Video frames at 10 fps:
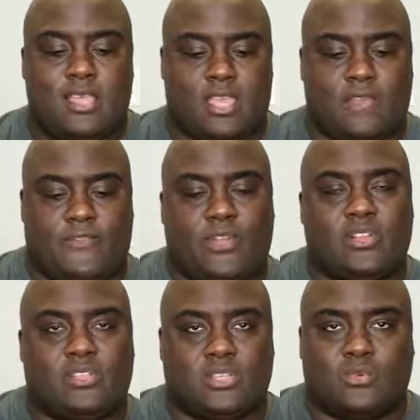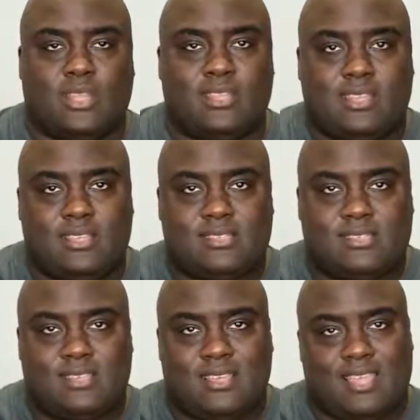if you're doing
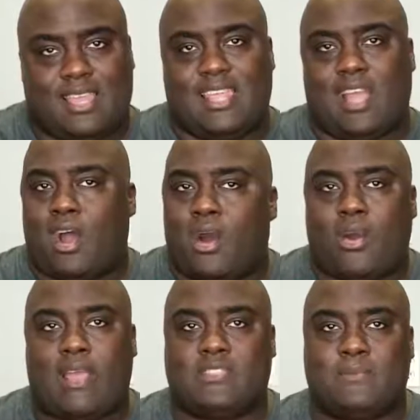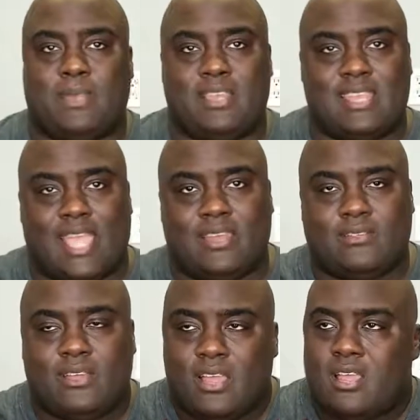this and they all have to be
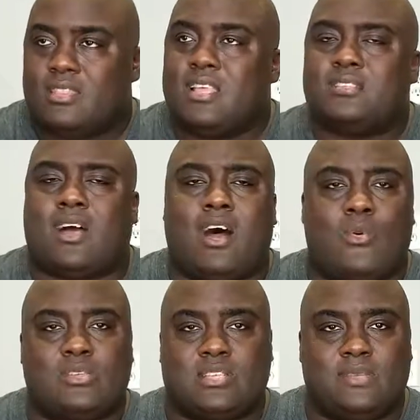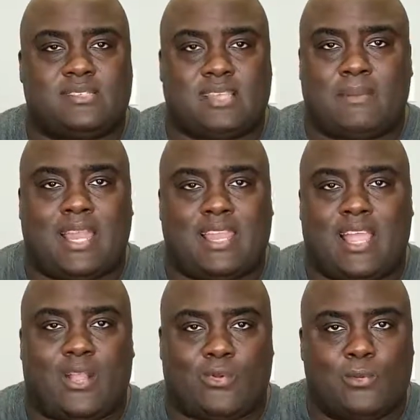native, there's always going to be somebody in
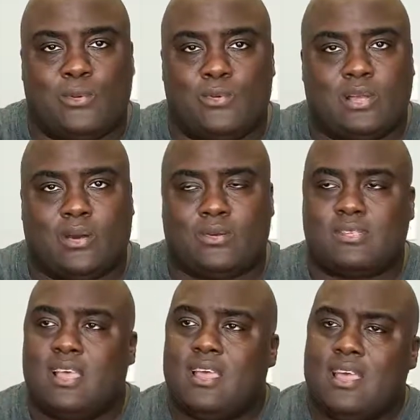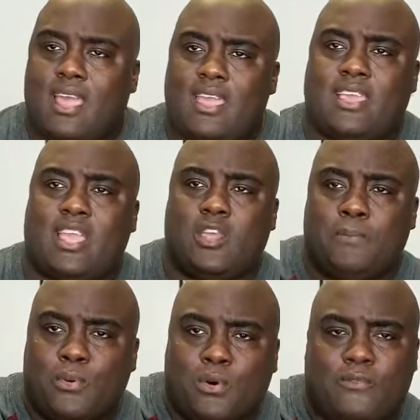that group who goes, hey, can you
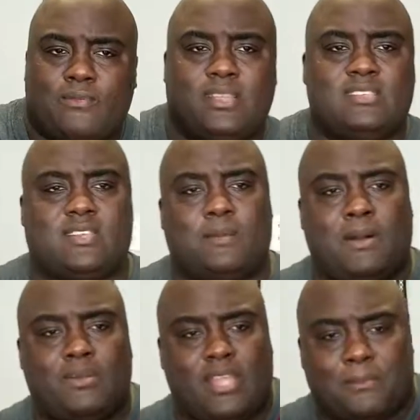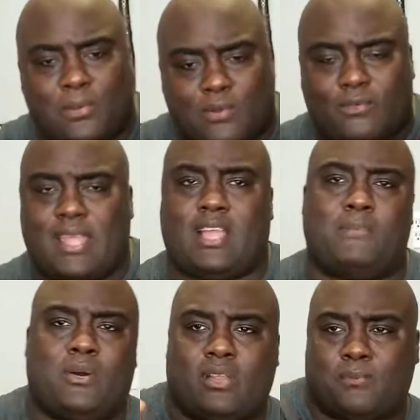pull from this component and pull from that
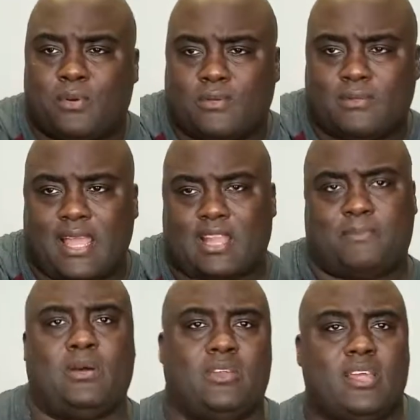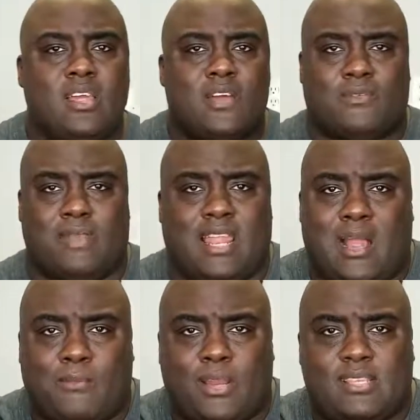component and pull from that component from that
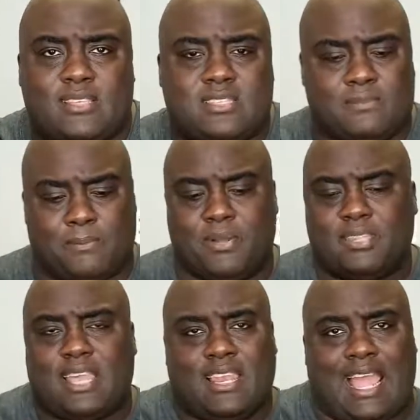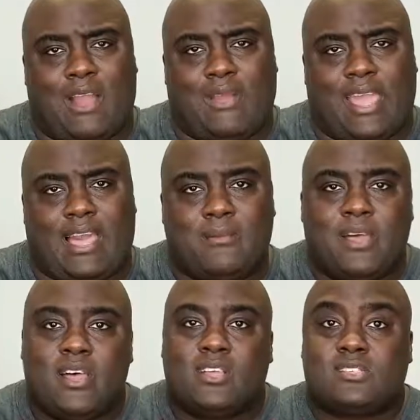operating system and put that in our app?
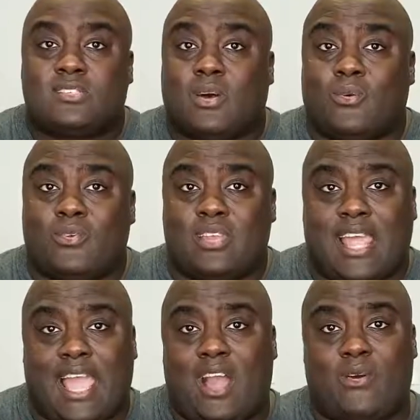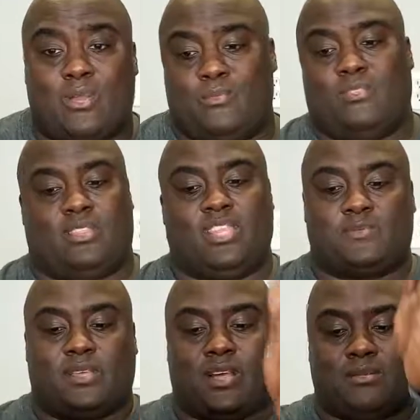So now this
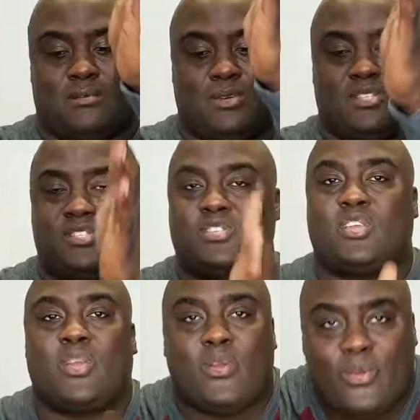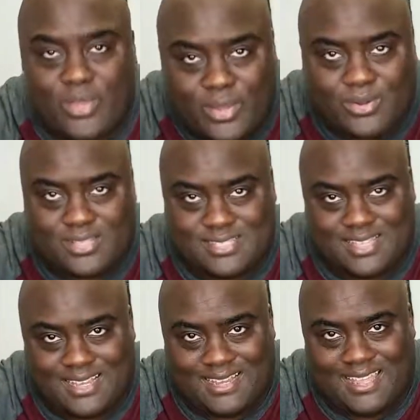becomes a material
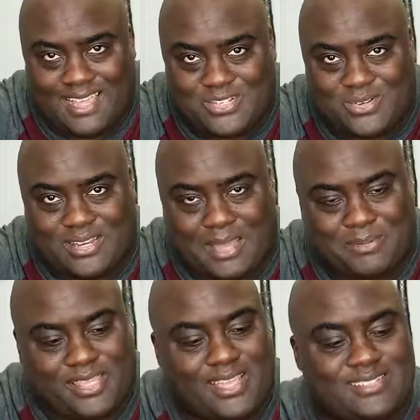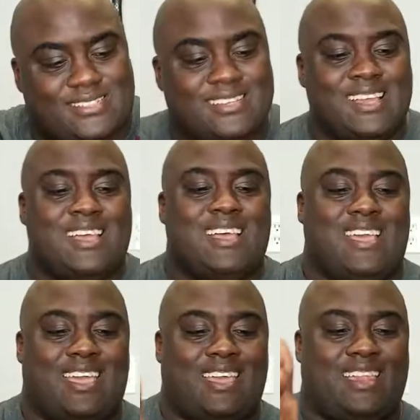design Android application
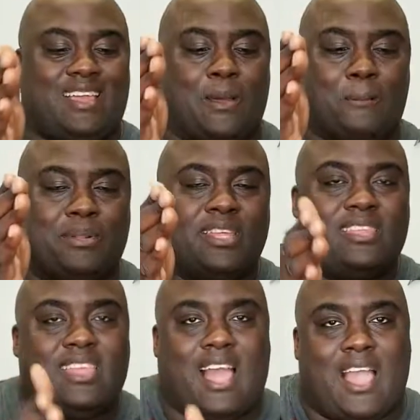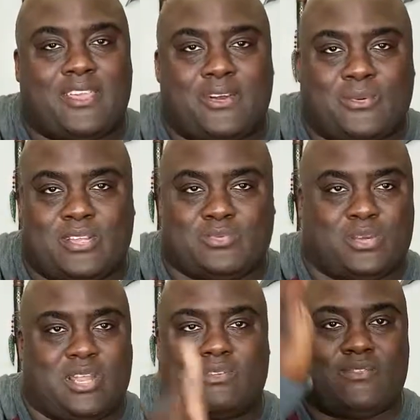and a completely iOS,
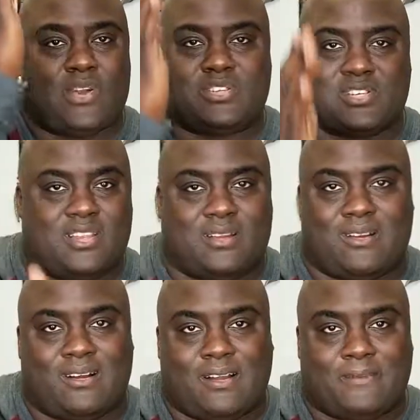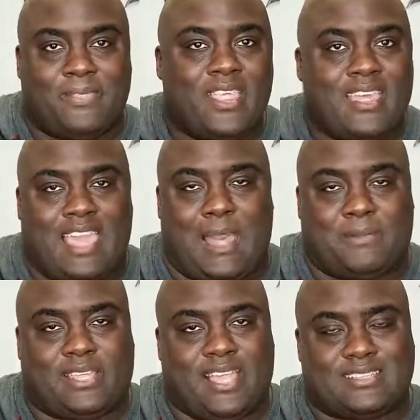whatever version they're on,
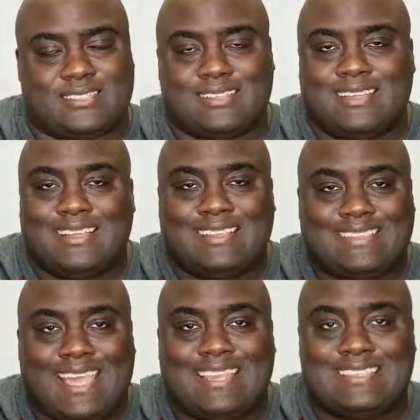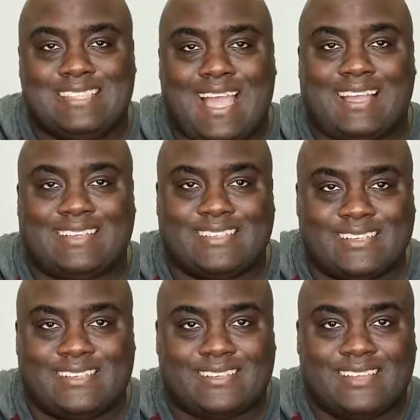application. That is not
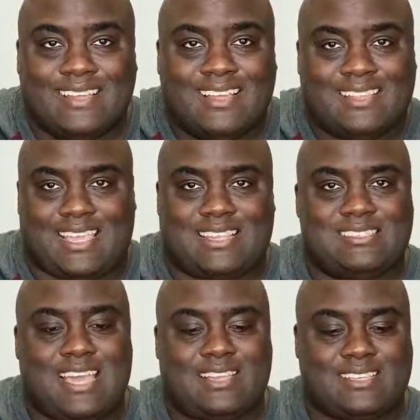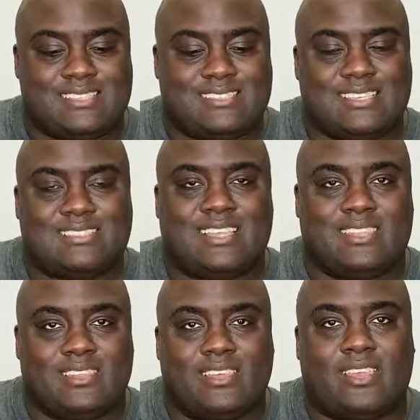good. That is not a
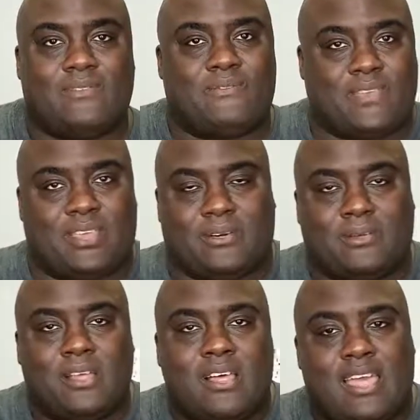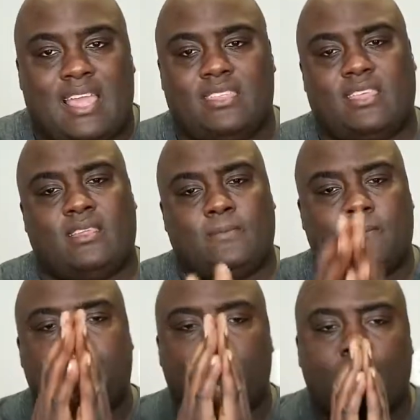consistent look and feel. And then
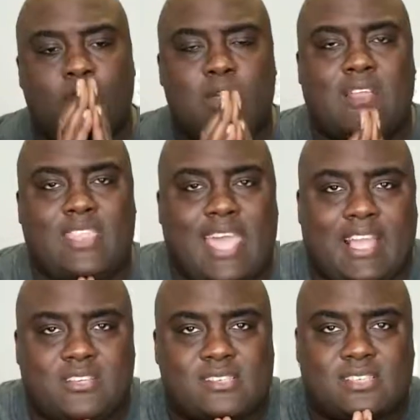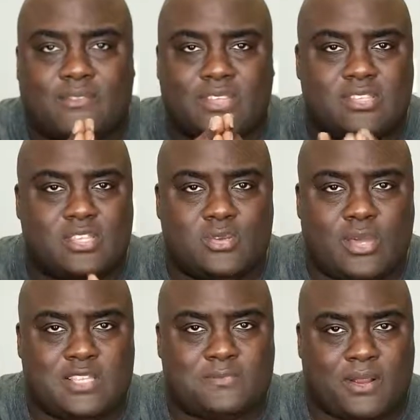you have to ask yourself, as a
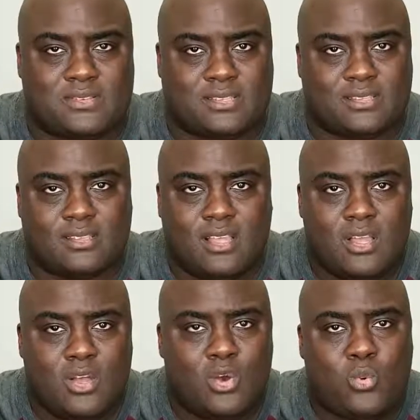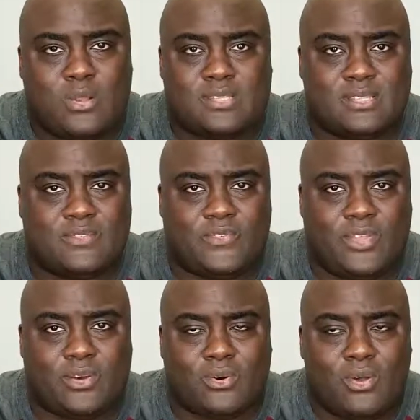UX person who works in this
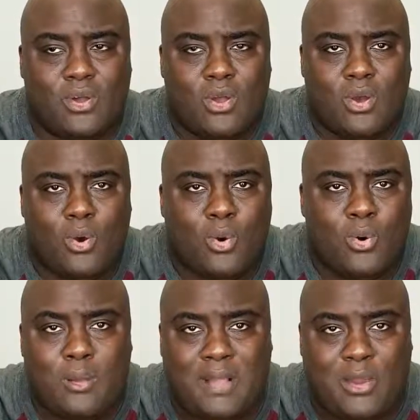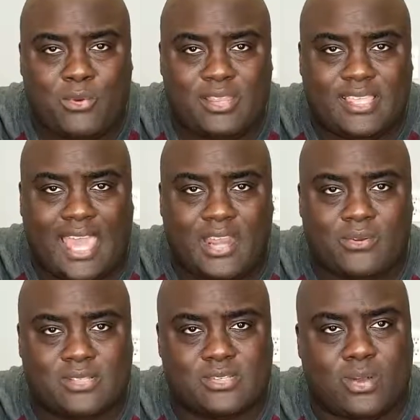field, who am I really
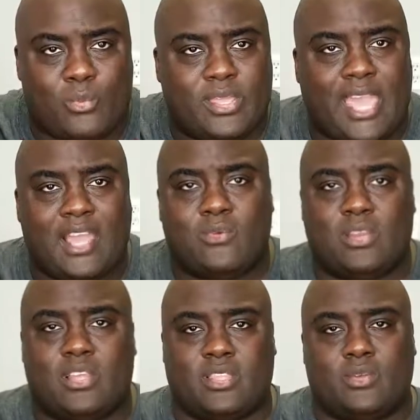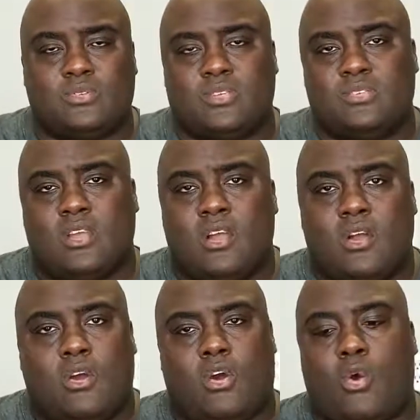catering to? Are we catering to users,
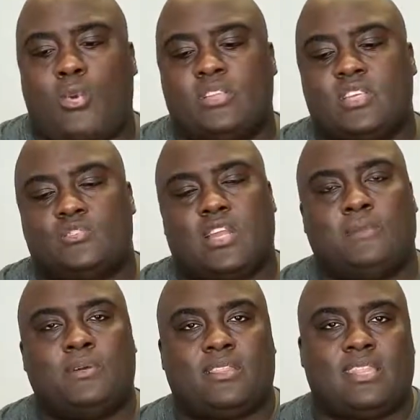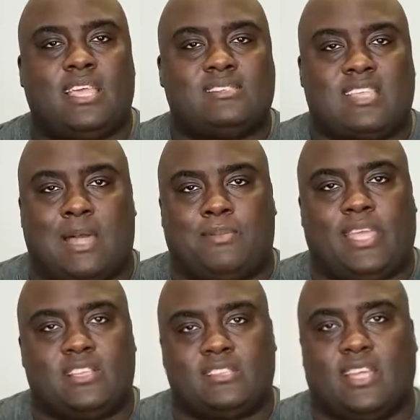Or are we just trying to put things in the
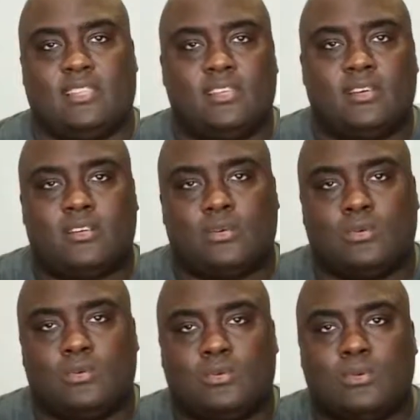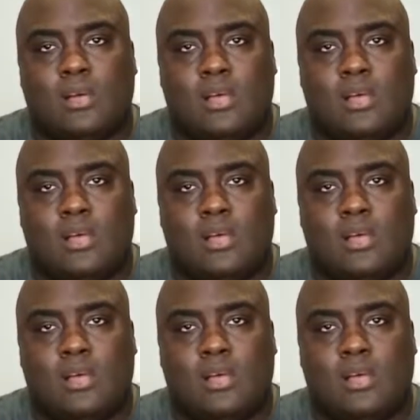application that look cool